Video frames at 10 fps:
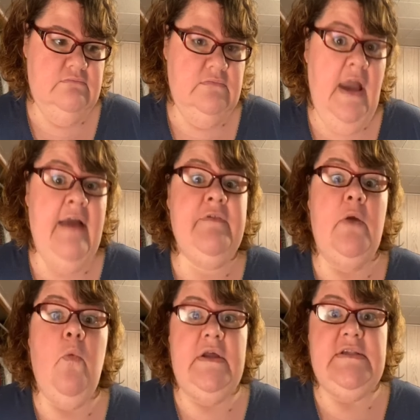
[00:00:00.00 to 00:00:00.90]

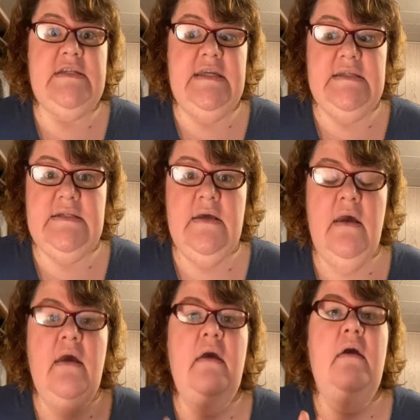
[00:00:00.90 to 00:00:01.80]
onesies
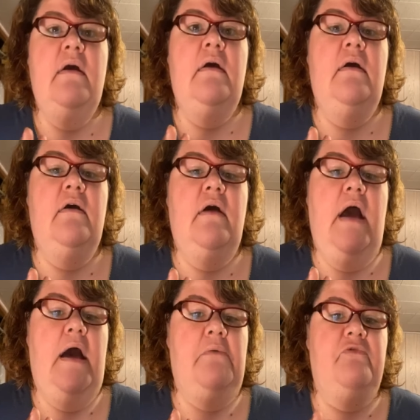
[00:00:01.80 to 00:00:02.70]

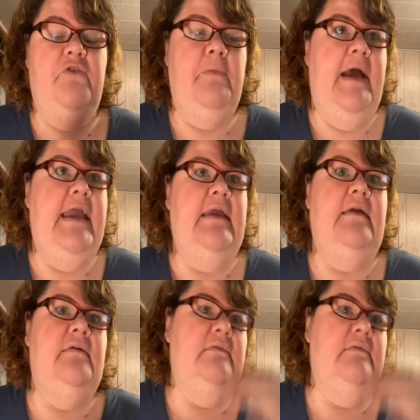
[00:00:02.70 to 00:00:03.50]
for my